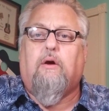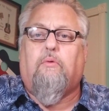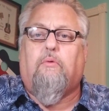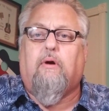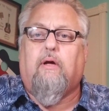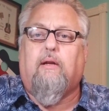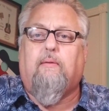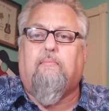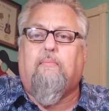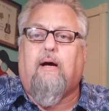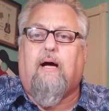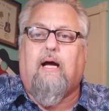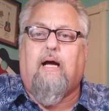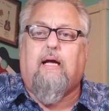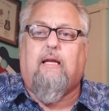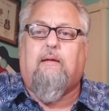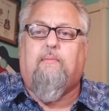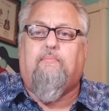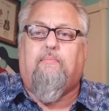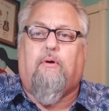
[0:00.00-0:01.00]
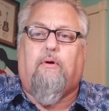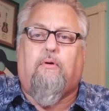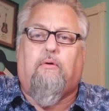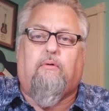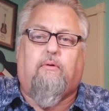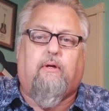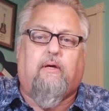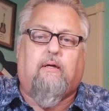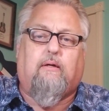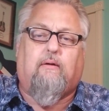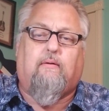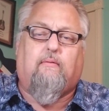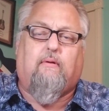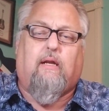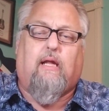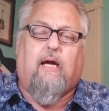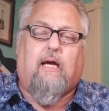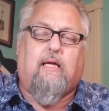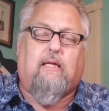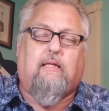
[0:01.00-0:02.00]
when a mighty bolt of
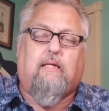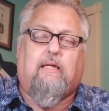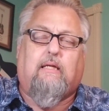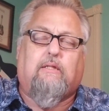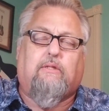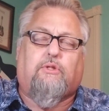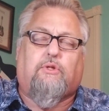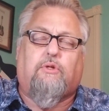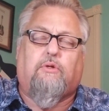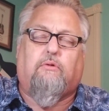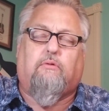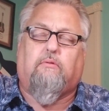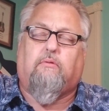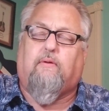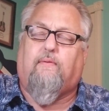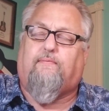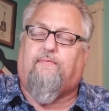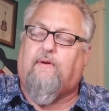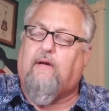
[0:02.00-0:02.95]
lightning showed the